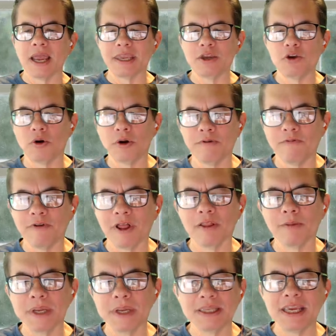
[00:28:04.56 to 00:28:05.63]
like your
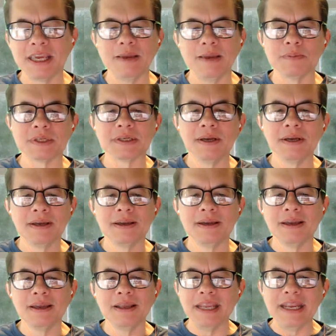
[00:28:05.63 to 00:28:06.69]
development teams
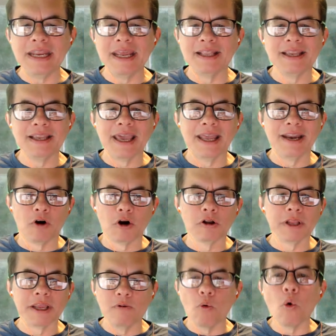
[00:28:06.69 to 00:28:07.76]
needing to get
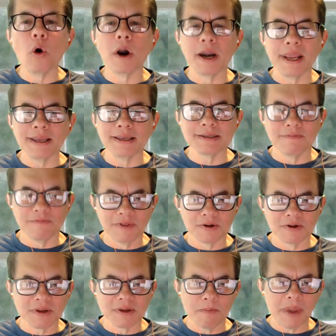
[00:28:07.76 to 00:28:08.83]
early warnings if
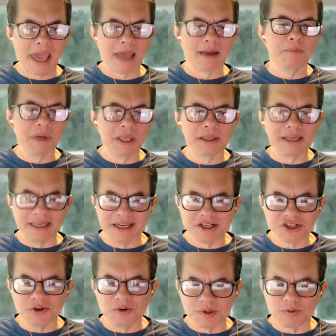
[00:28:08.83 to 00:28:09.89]
there's compatibility
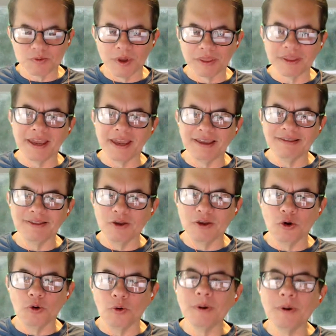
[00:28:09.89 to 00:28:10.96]
issues with a
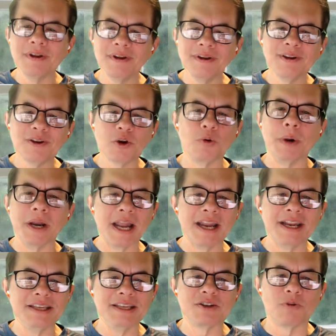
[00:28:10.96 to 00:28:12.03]
new
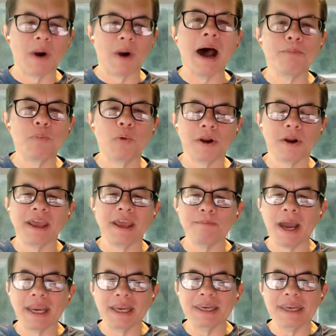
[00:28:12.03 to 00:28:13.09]
Kubernetes drop, where they
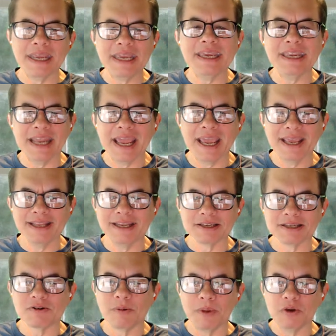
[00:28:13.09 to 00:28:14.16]
might need a
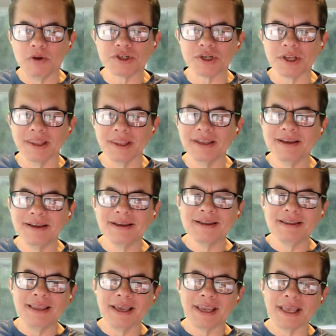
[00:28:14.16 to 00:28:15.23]
distribution
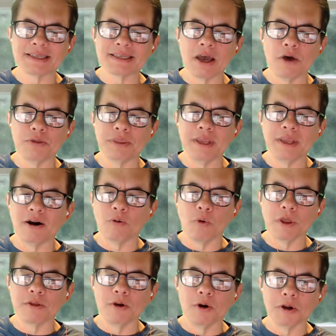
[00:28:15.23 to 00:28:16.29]
that gets out there
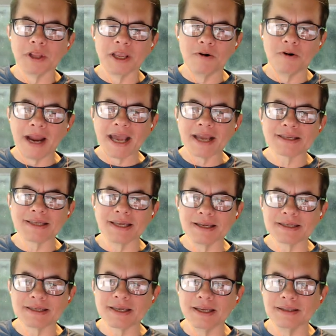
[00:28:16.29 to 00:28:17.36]
with earlier
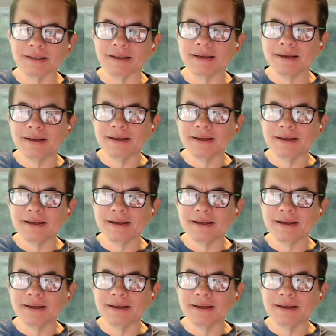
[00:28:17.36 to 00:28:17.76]
access. And